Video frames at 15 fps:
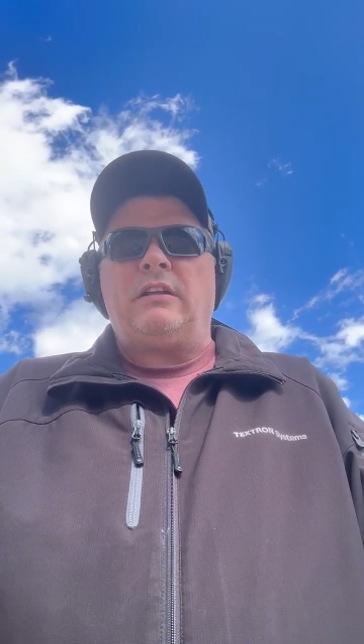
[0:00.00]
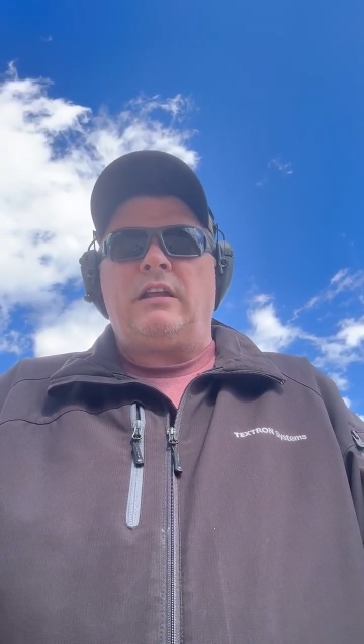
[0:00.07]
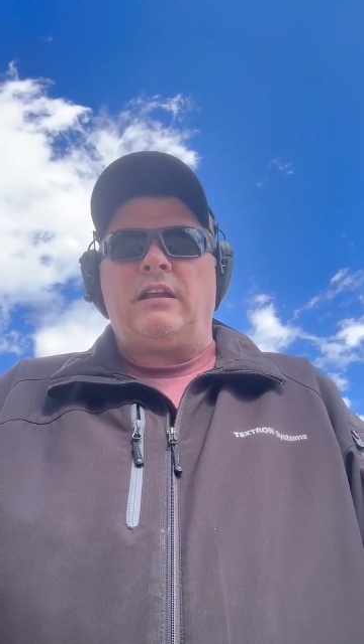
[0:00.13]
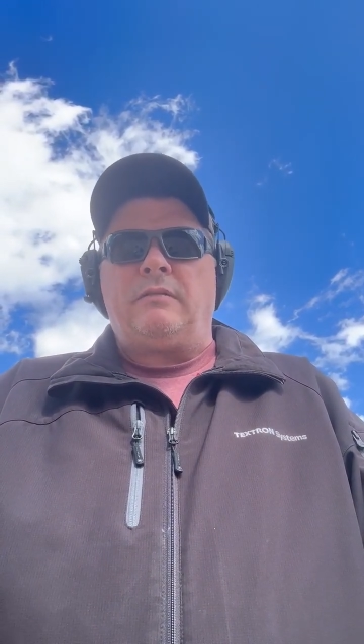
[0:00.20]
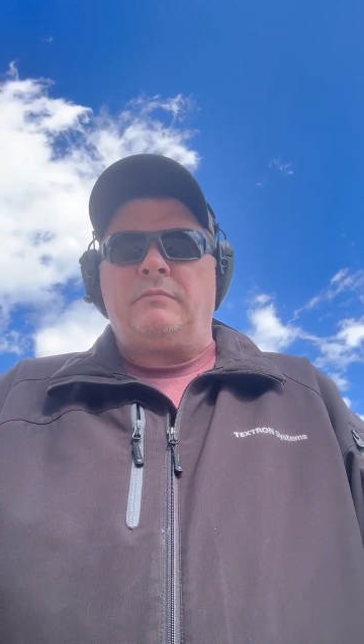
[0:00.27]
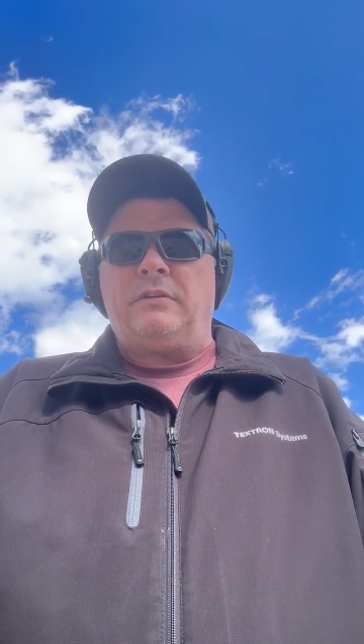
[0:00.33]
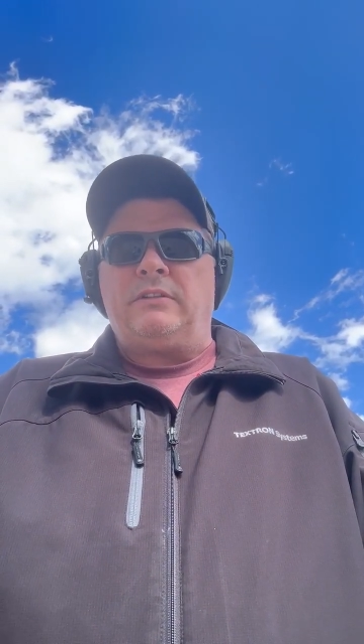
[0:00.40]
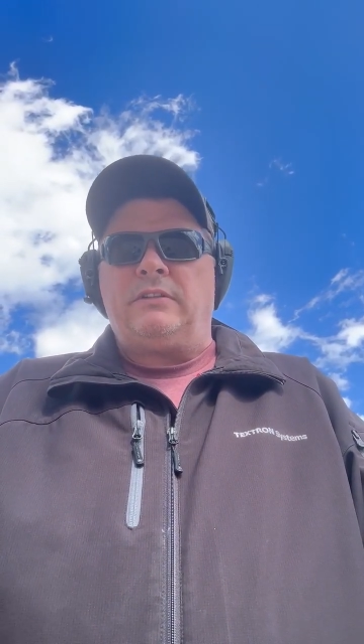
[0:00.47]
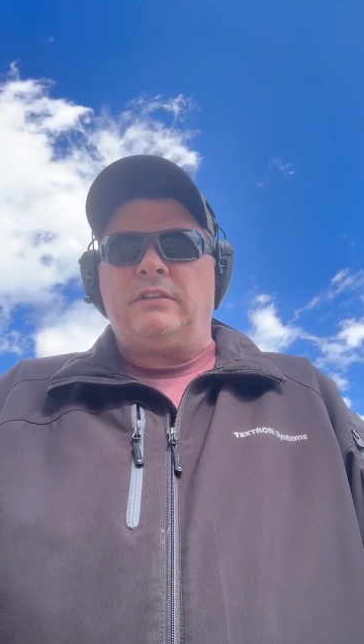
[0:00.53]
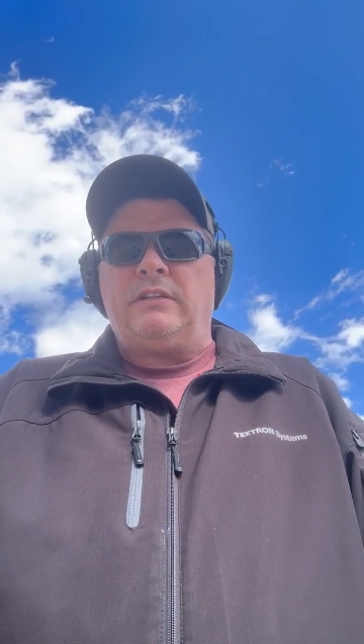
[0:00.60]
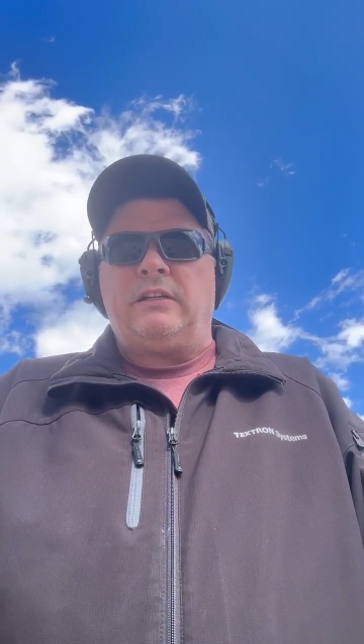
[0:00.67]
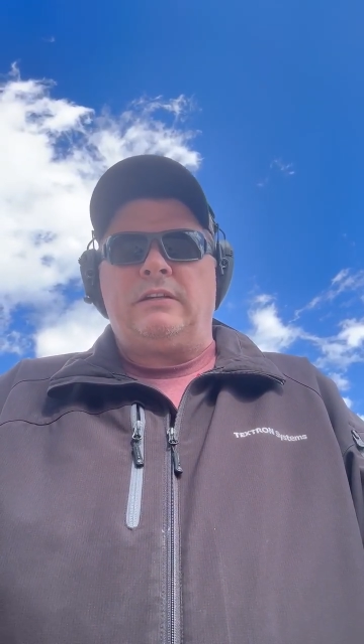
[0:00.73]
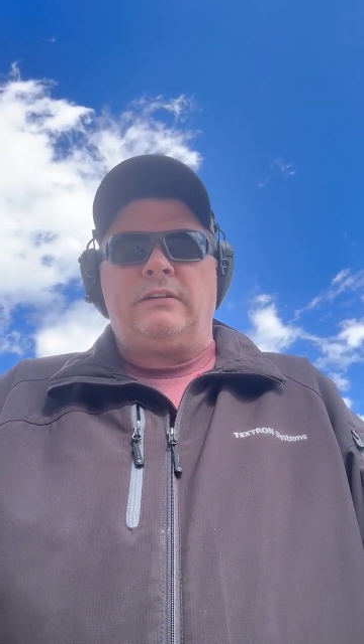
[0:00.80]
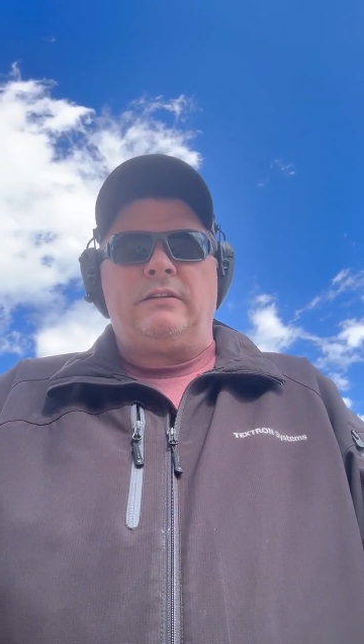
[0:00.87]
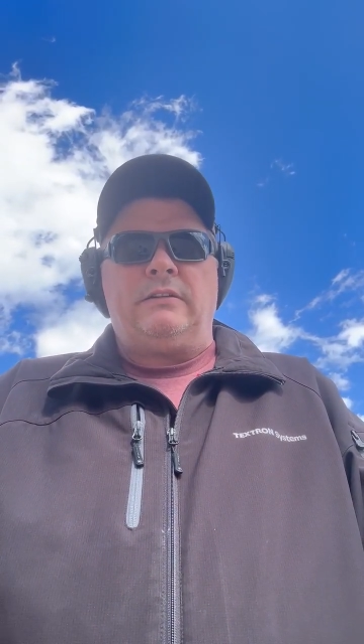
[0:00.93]
Glock puts in
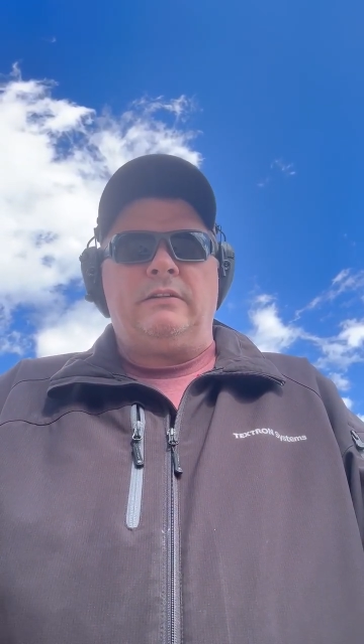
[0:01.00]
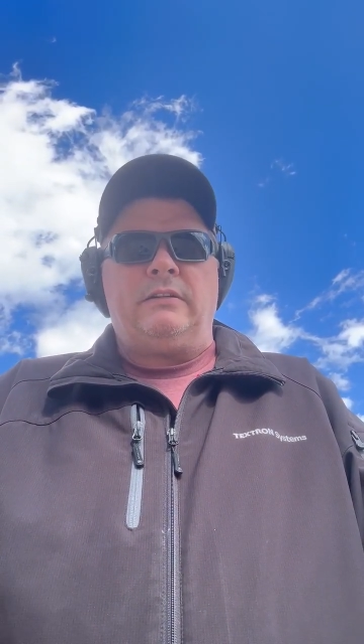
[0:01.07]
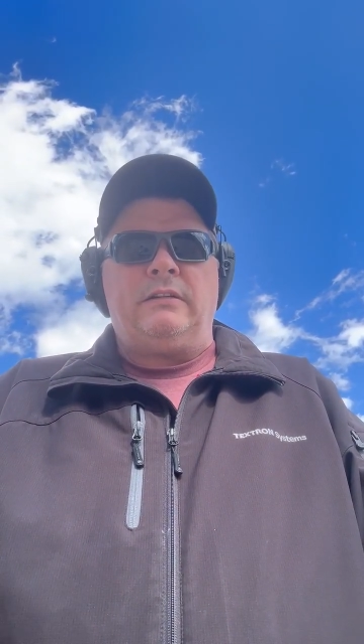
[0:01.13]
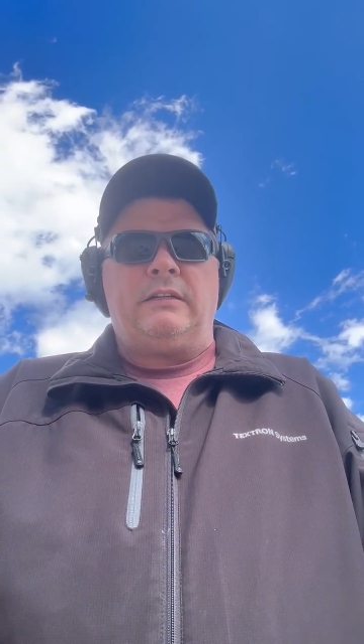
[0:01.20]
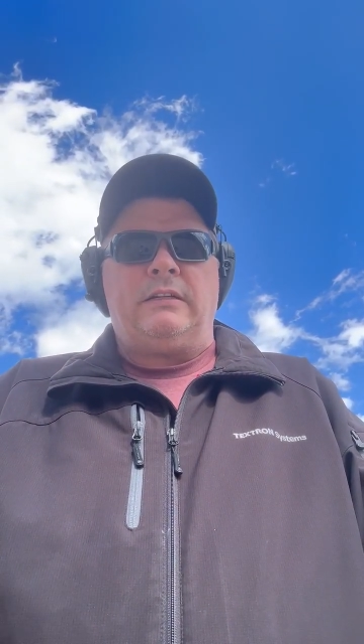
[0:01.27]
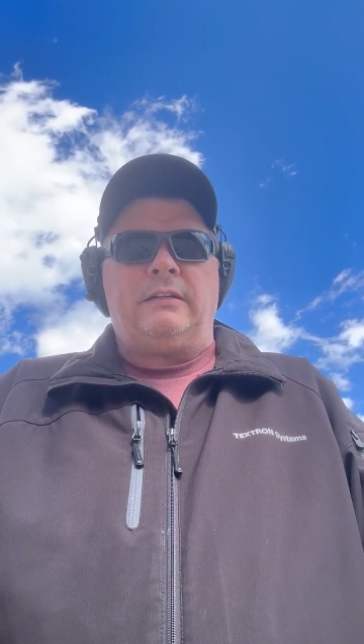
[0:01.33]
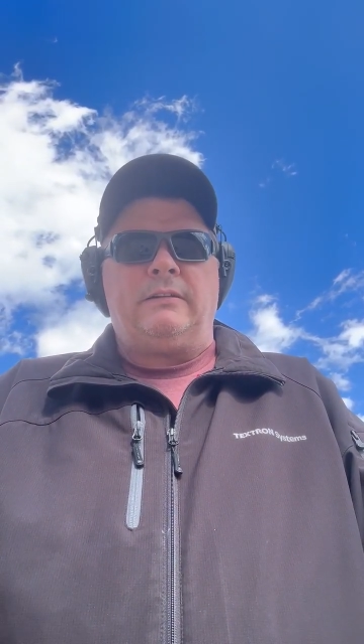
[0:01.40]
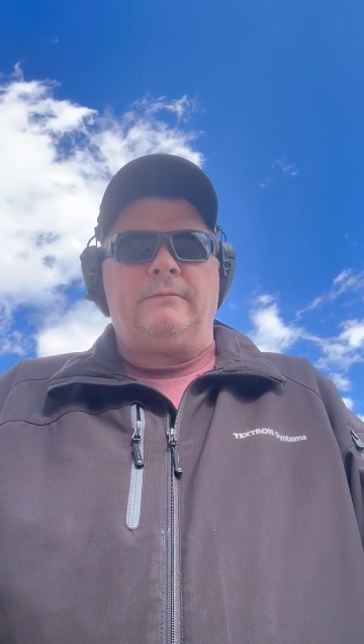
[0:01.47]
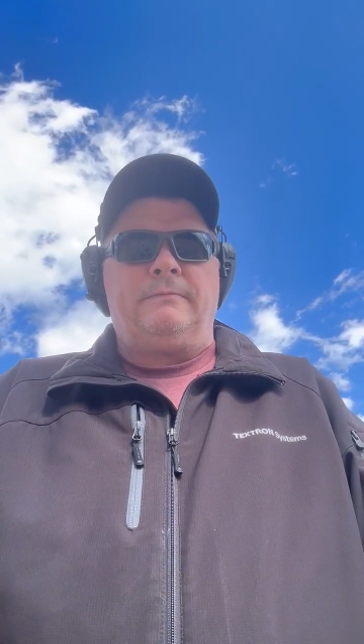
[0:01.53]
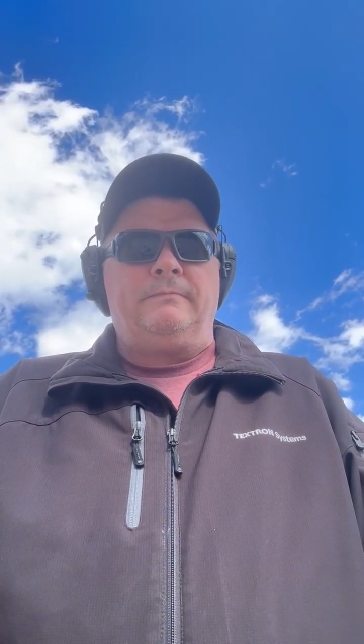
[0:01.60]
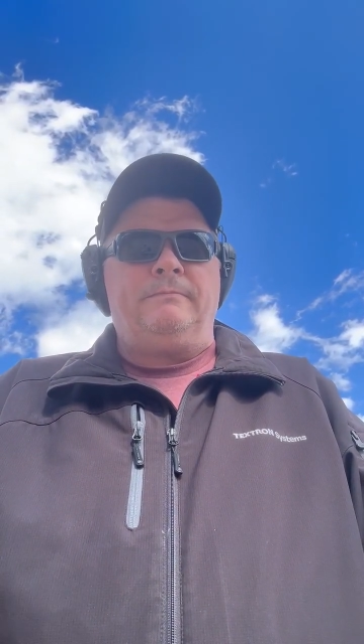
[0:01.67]
their uh,